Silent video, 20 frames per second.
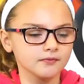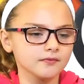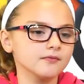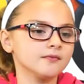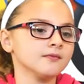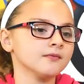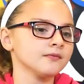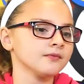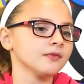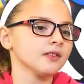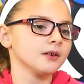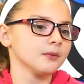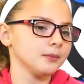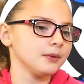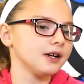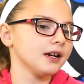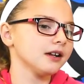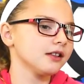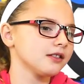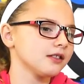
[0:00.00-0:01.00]
Mm -hmm. Yeah.
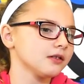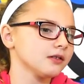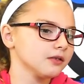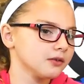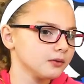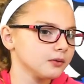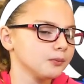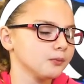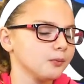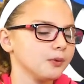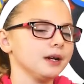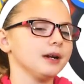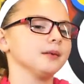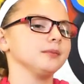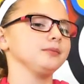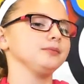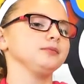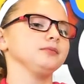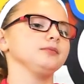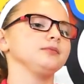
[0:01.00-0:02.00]
We did. We
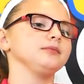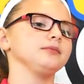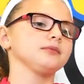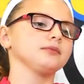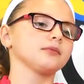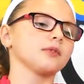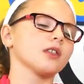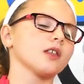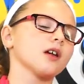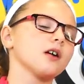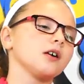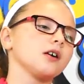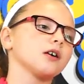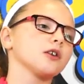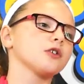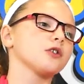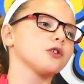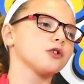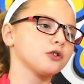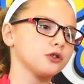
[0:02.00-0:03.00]

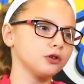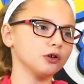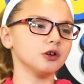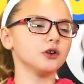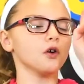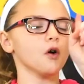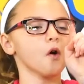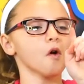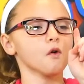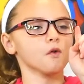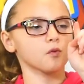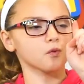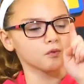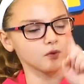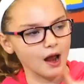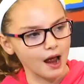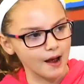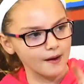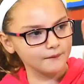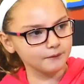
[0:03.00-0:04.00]
stood
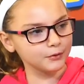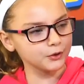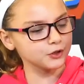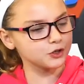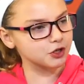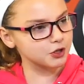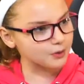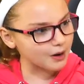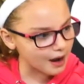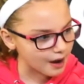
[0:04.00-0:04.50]
around for two